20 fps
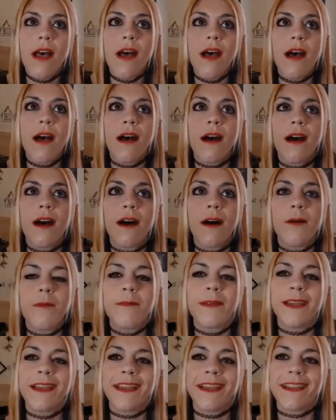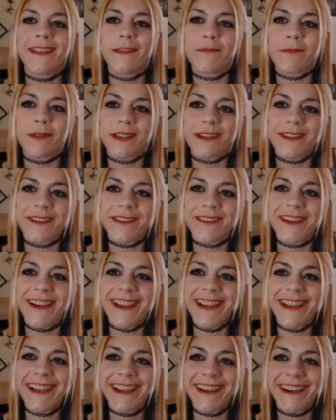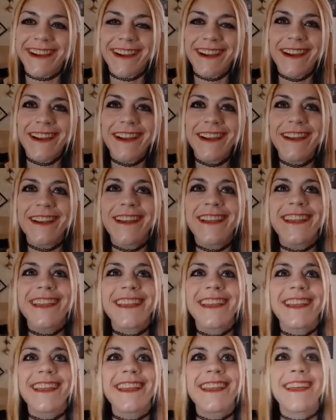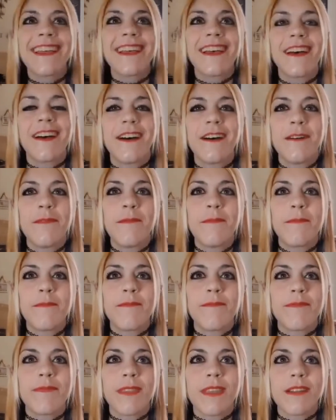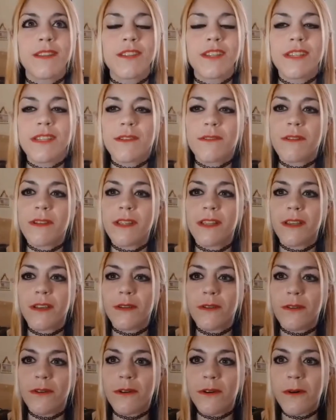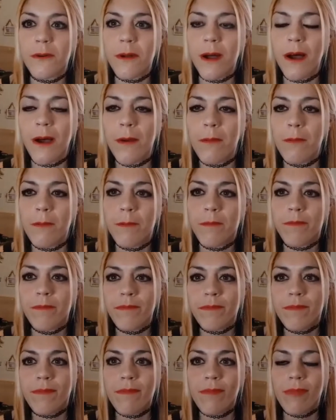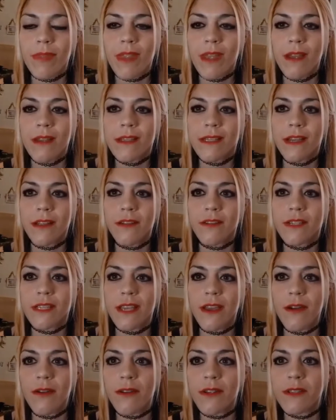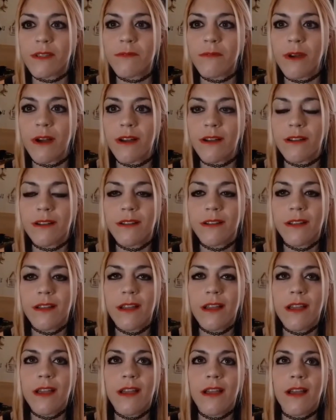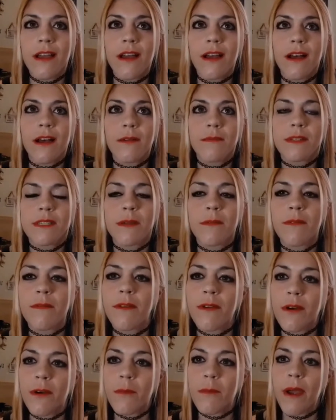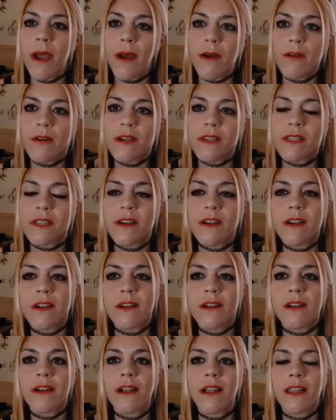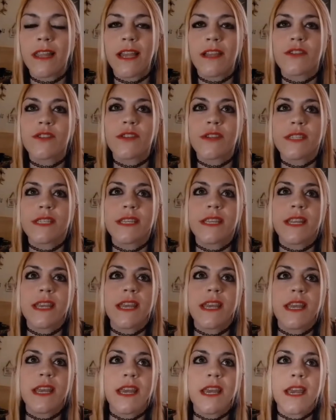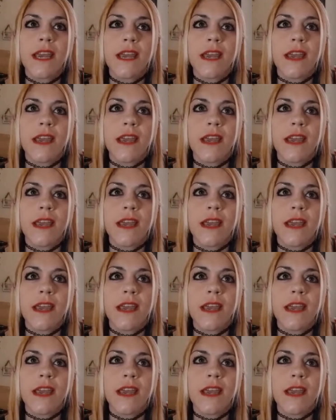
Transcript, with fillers: Um and a picture right here. Um she's a really cool um Sailor Scout as well. Um, some of her powers are electricity.